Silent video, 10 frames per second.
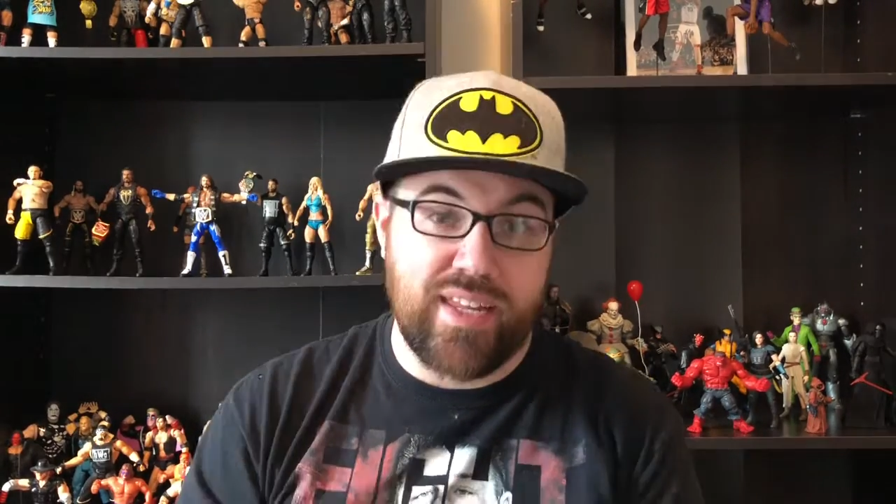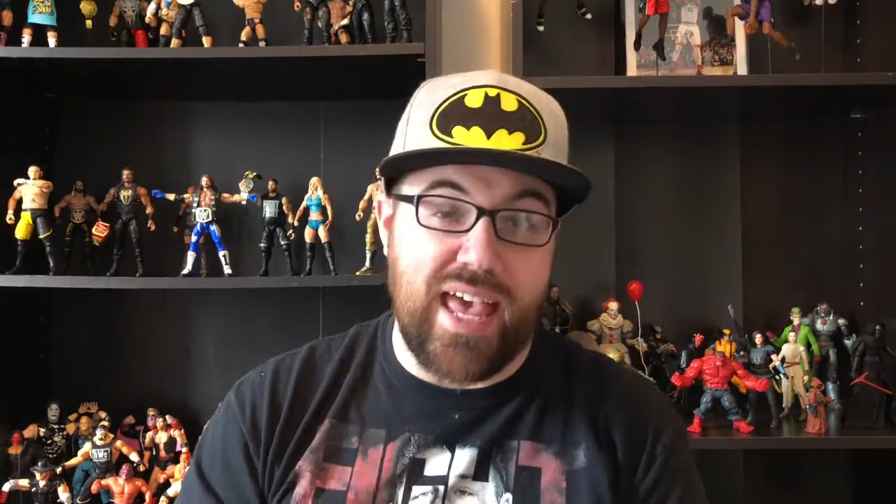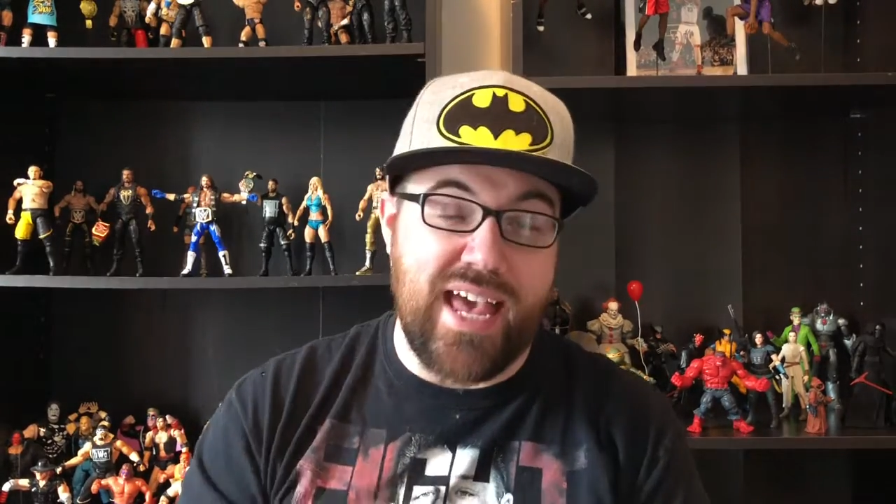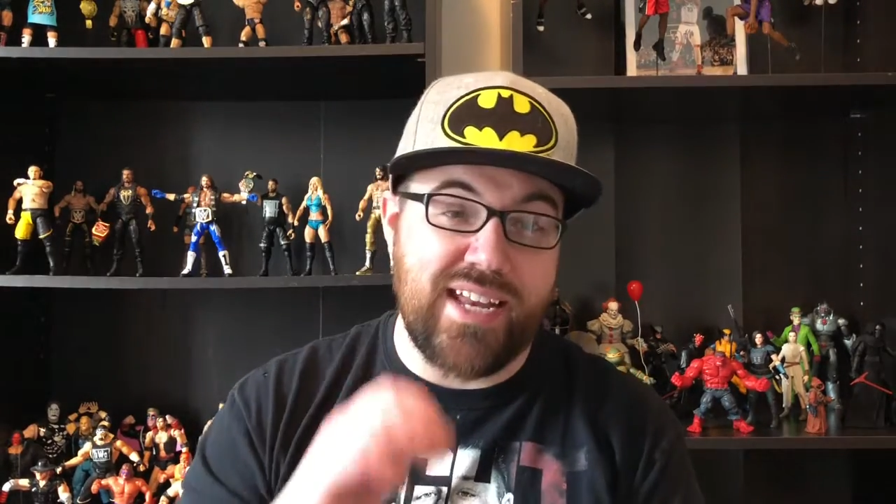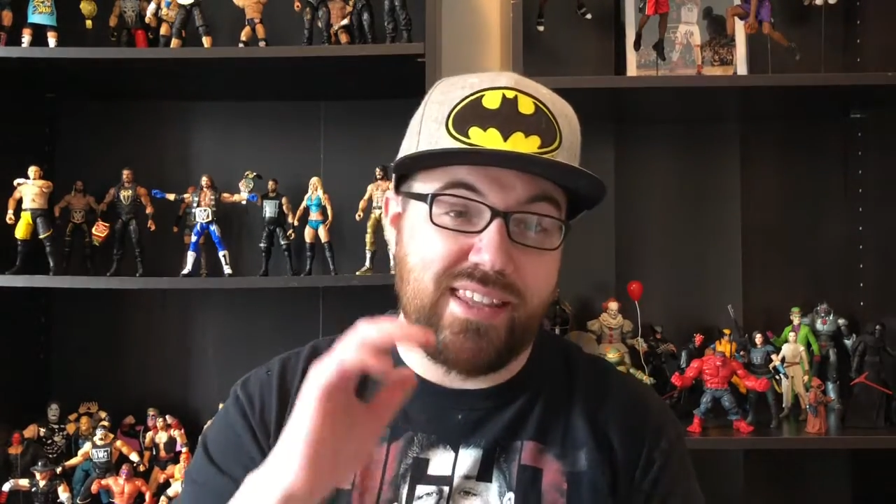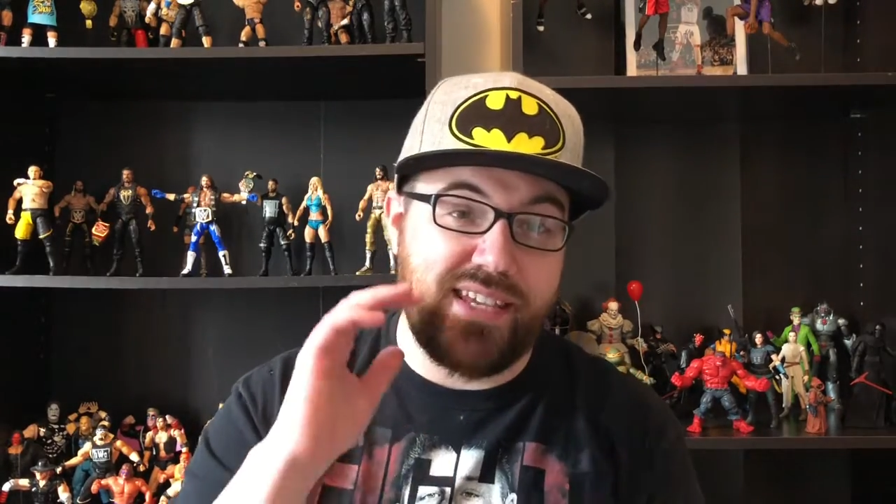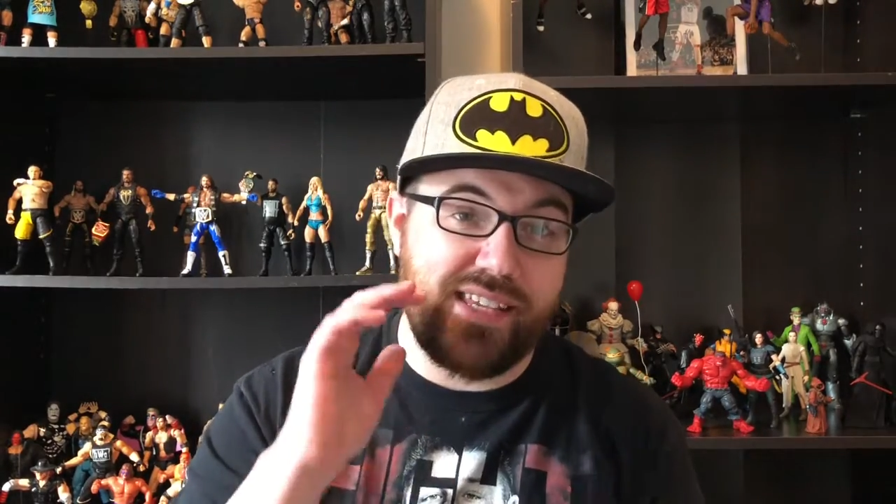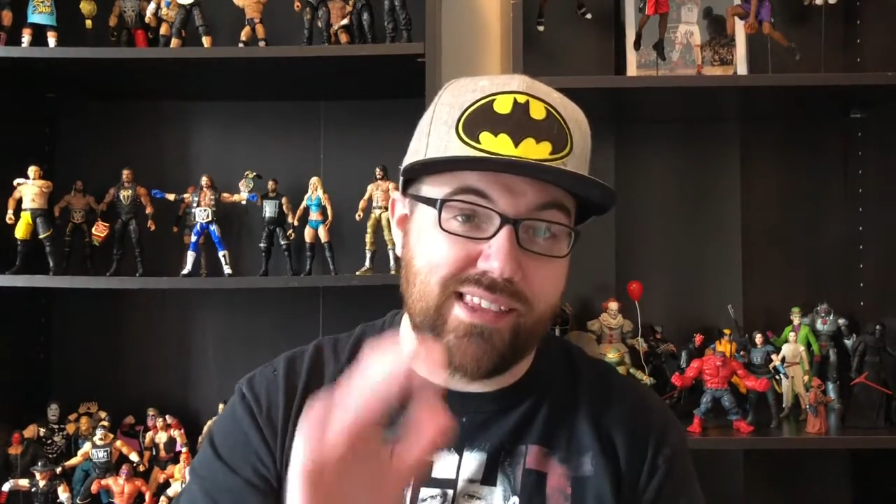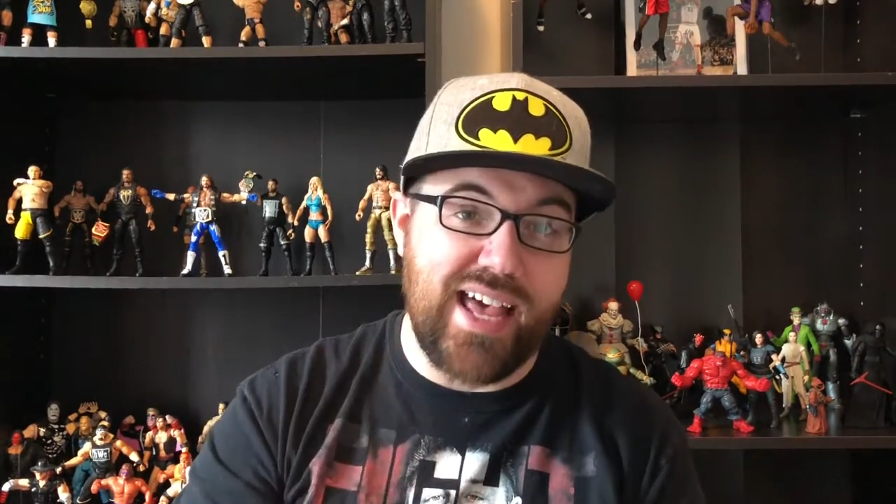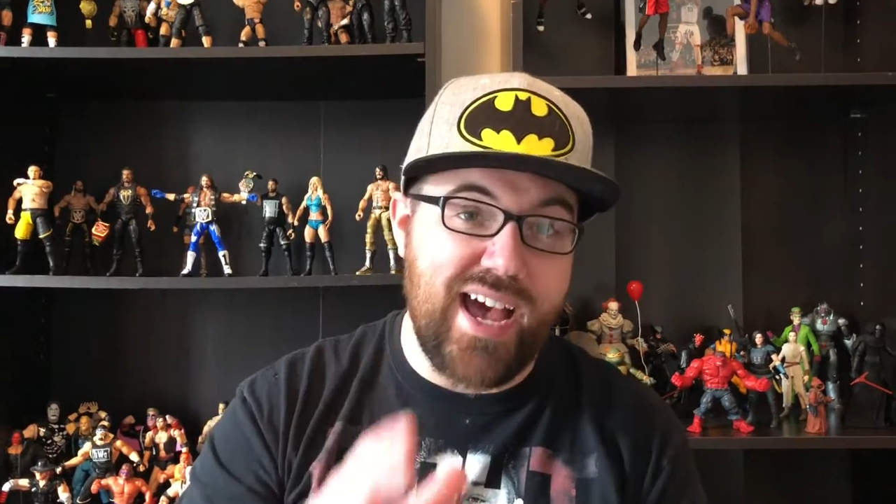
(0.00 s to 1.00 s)
And the
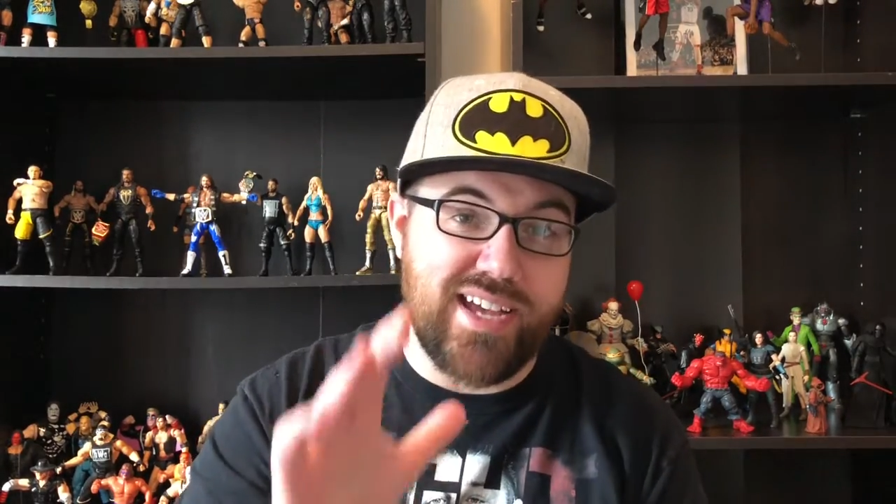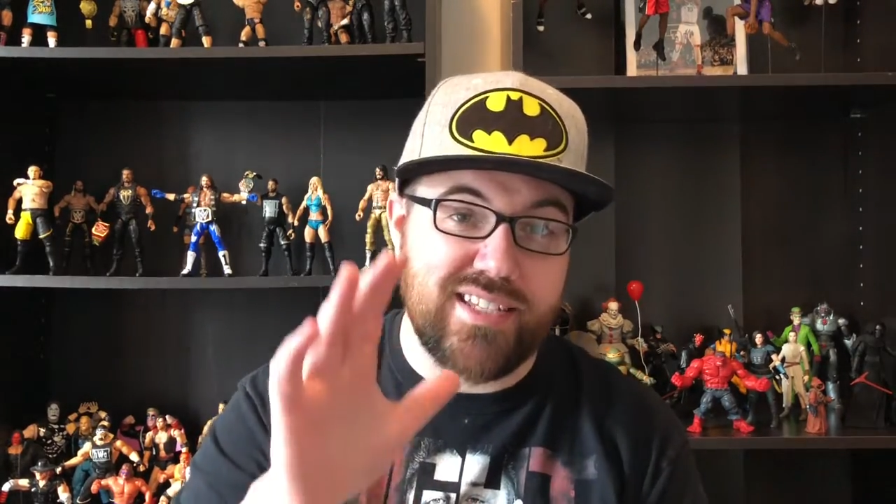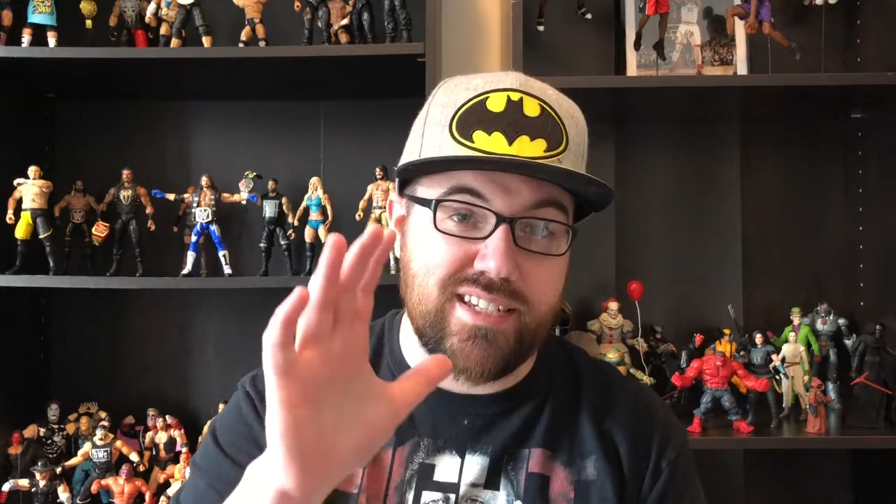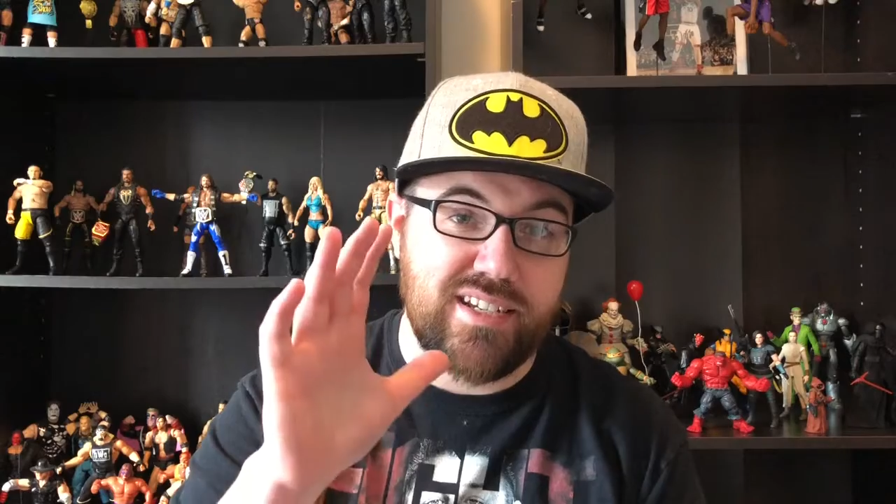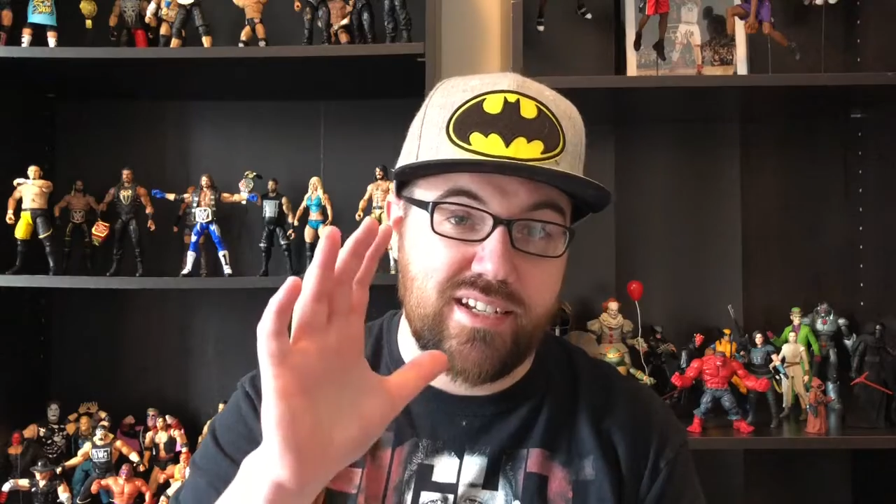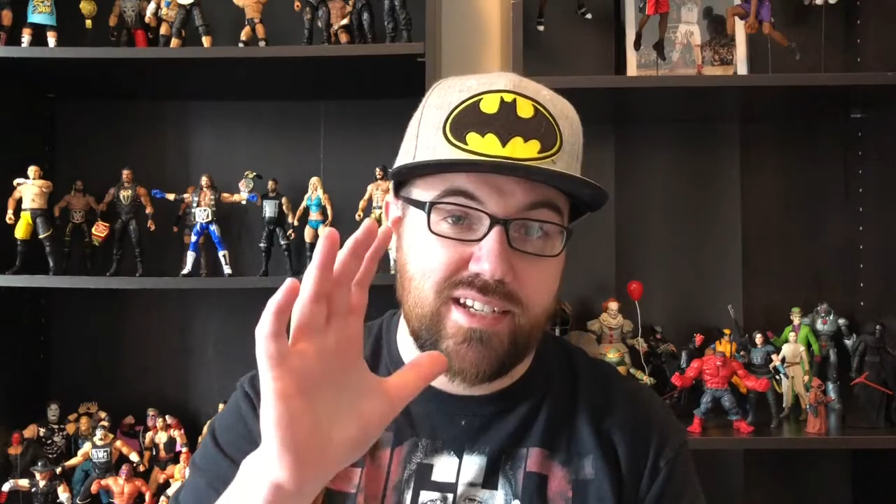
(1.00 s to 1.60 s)
last